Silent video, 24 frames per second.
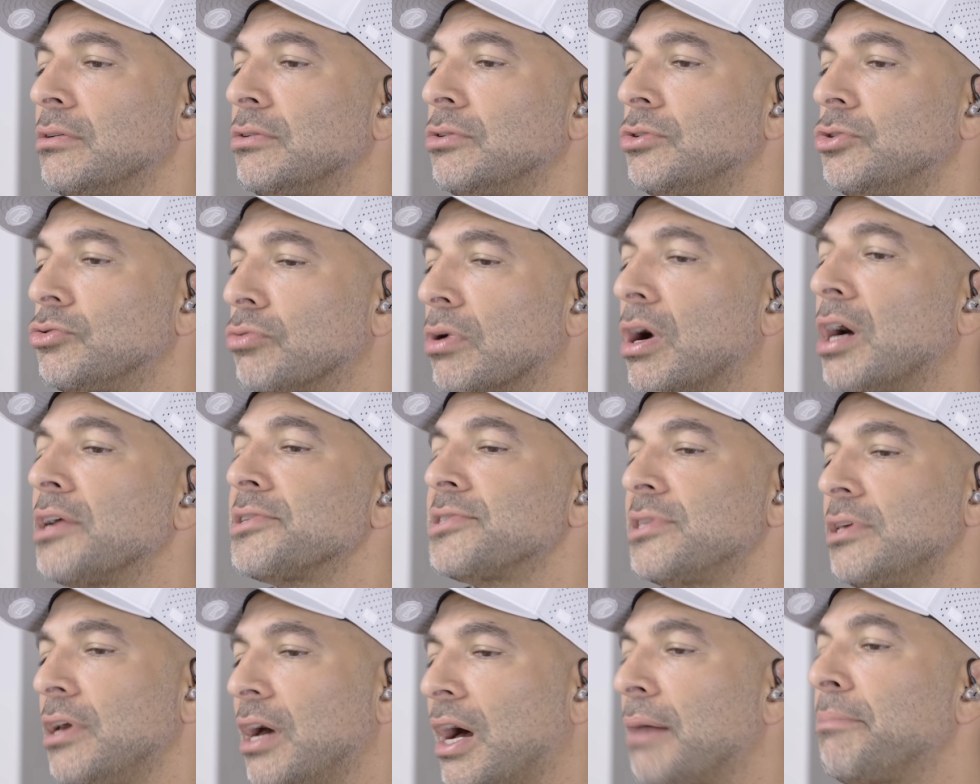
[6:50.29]

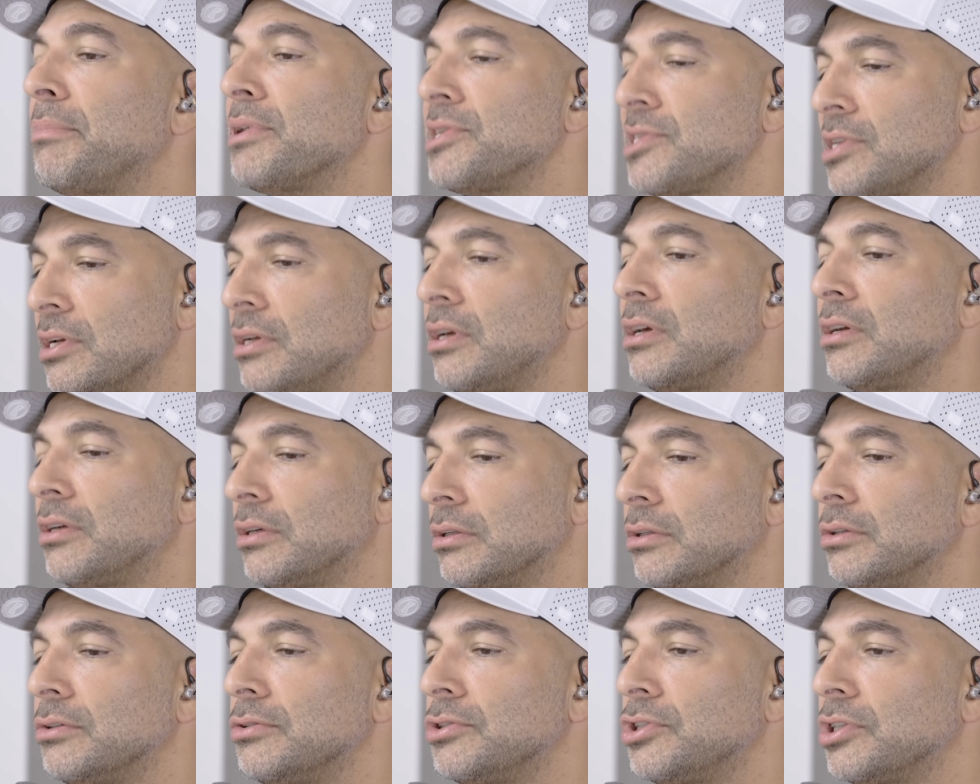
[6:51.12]
draws the opposite
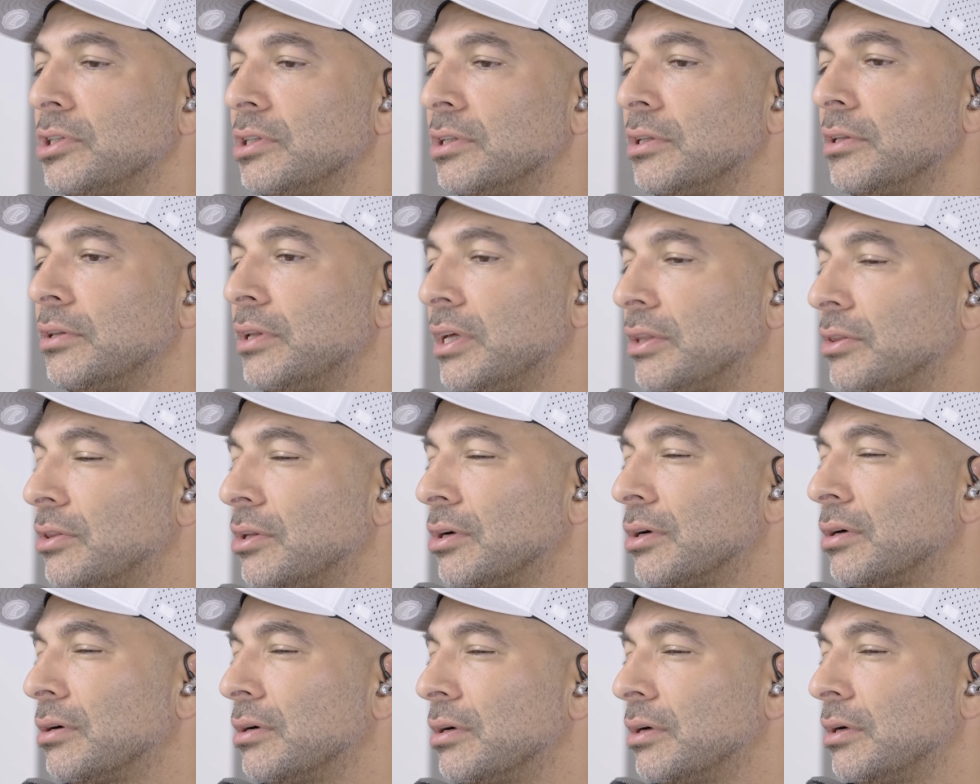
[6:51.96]
conclusion that
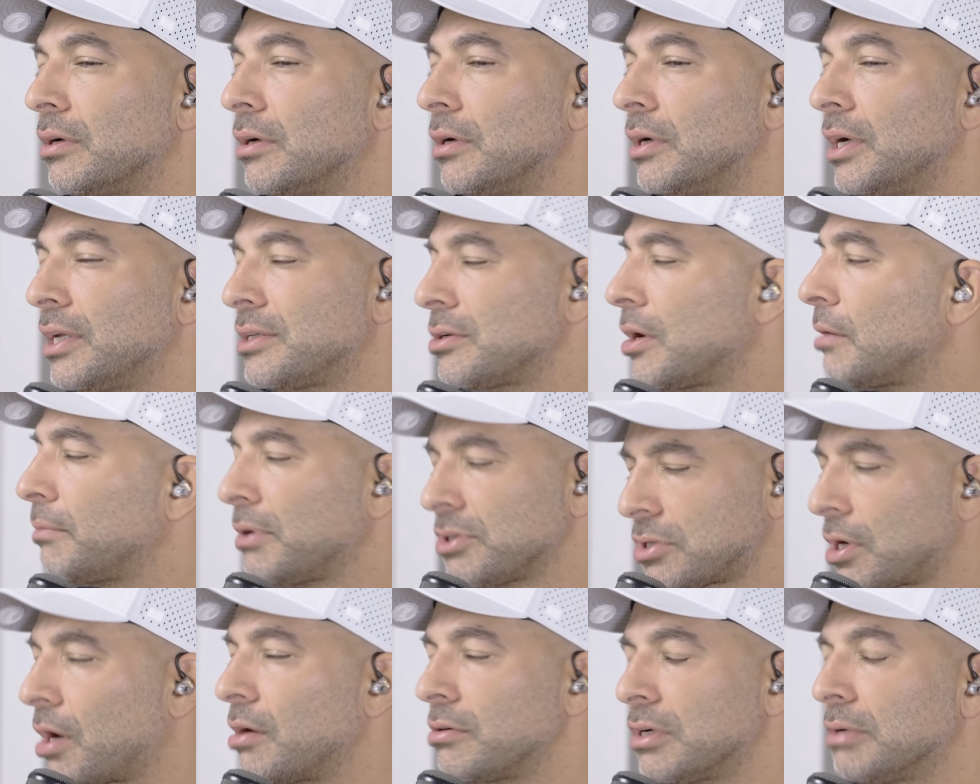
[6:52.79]
there it's
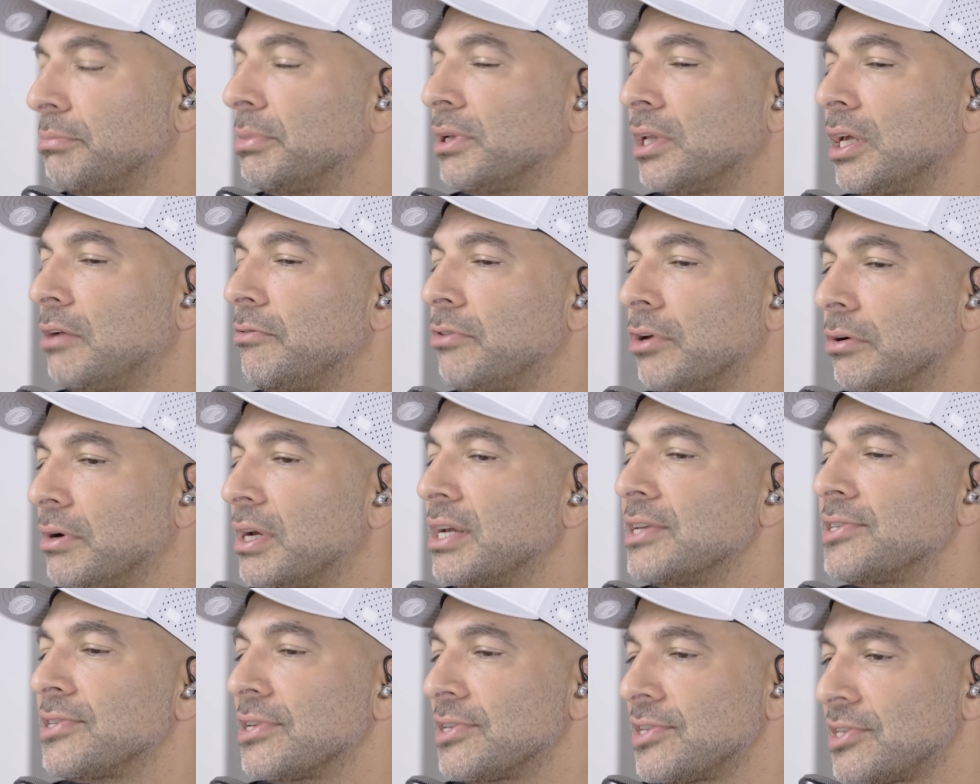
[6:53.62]
almost hard to believe there
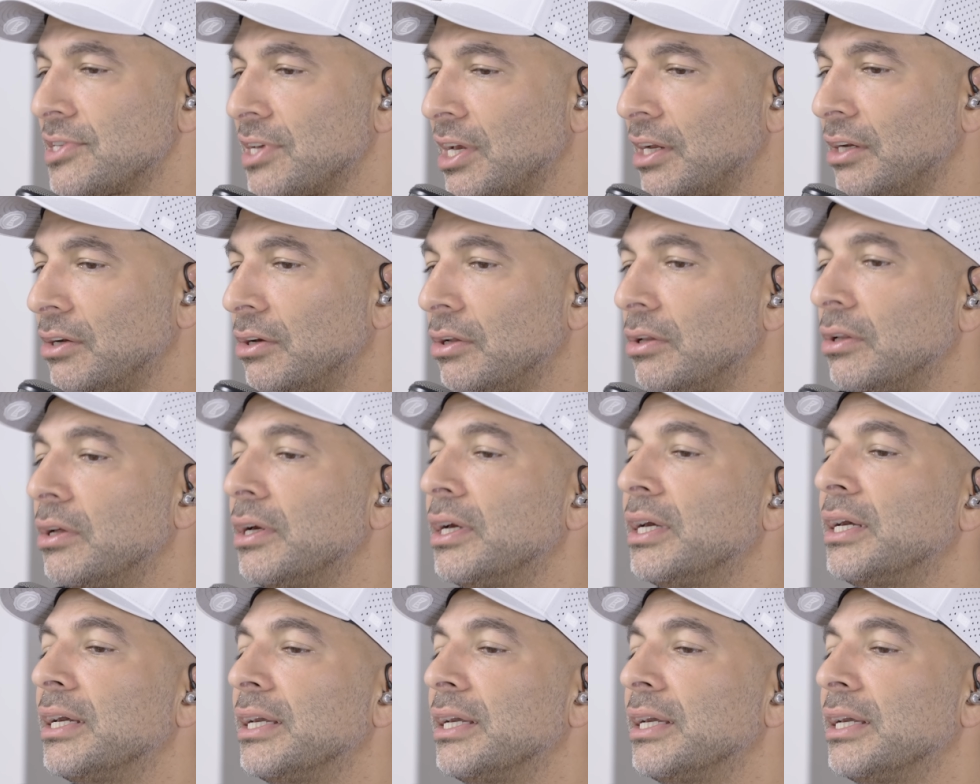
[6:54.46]
is a signal